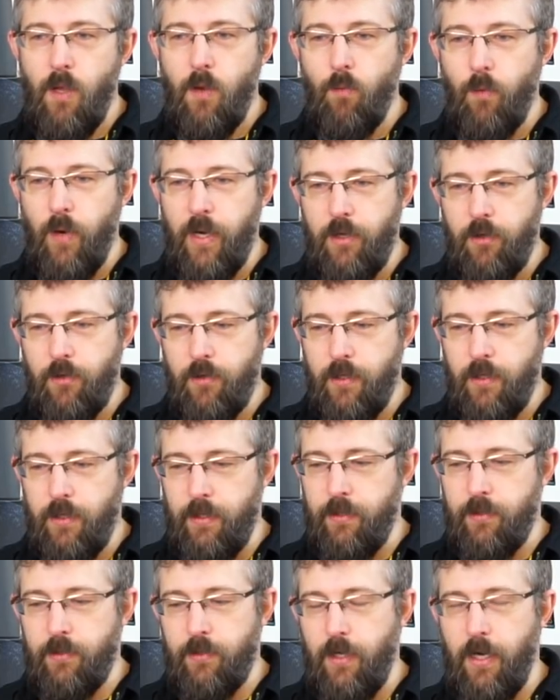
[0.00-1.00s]
you
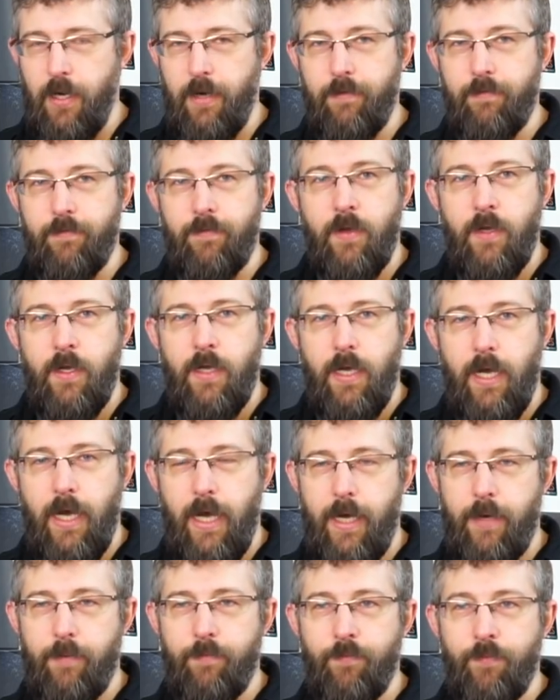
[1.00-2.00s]
can kind of
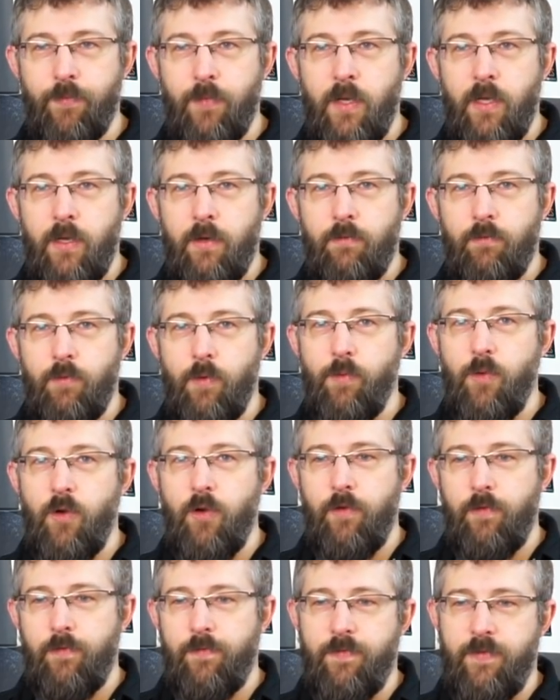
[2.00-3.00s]

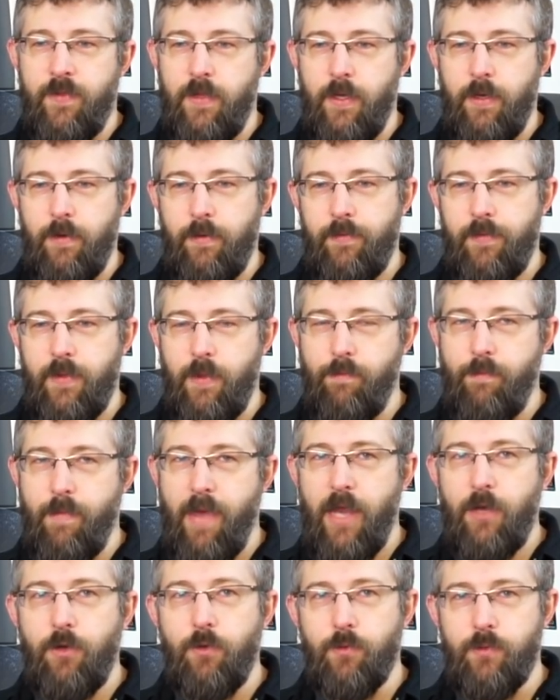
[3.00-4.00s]
remove the
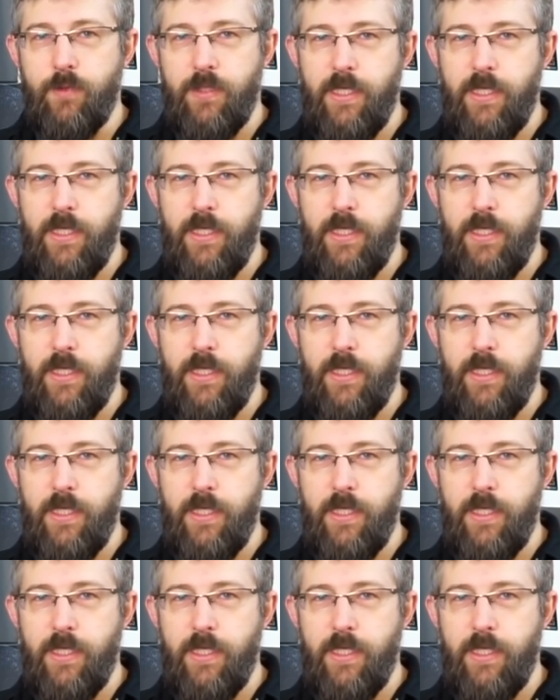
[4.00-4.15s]
manual